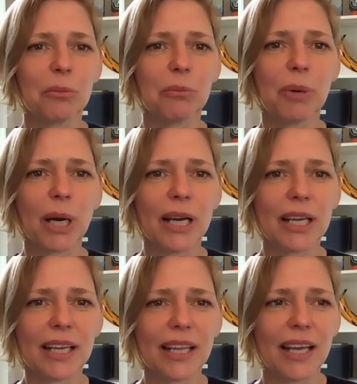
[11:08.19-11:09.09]

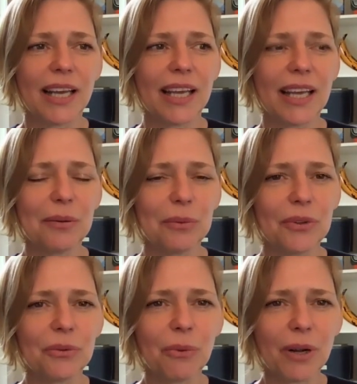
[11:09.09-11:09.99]
But it
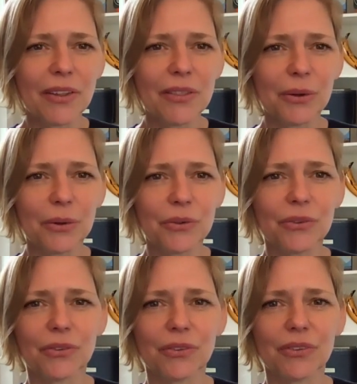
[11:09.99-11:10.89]
was one of
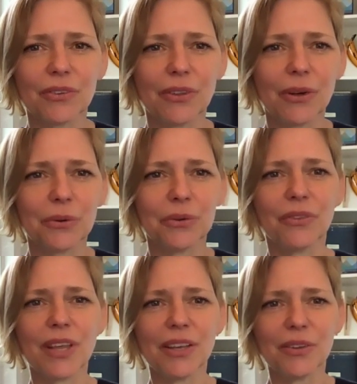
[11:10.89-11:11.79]
those those
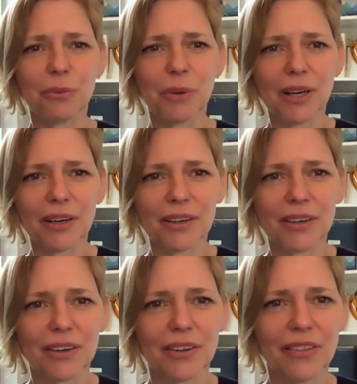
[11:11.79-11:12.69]
things
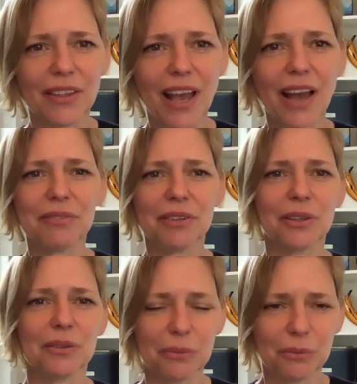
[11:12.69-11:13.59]
where the
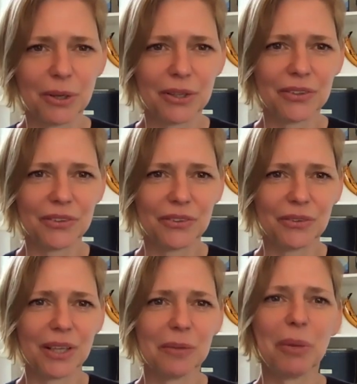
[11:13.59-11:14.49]
effort was
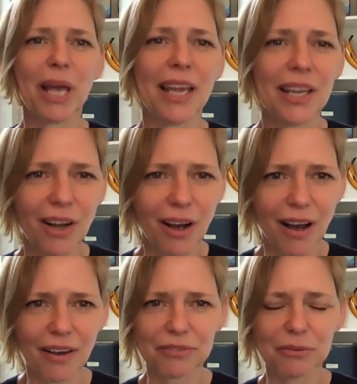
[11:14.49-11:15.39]
it paid
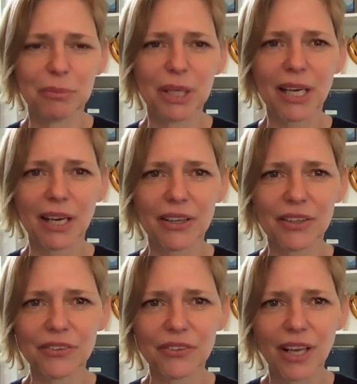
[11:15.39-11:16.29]
off
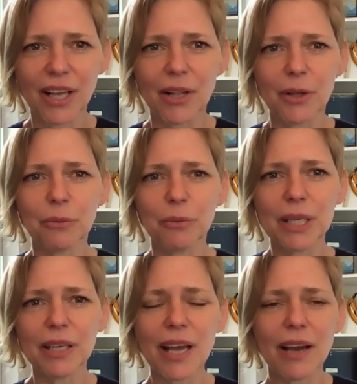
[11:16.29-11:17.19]
because we
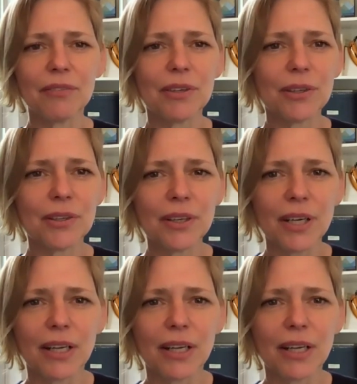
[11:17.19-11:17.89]
never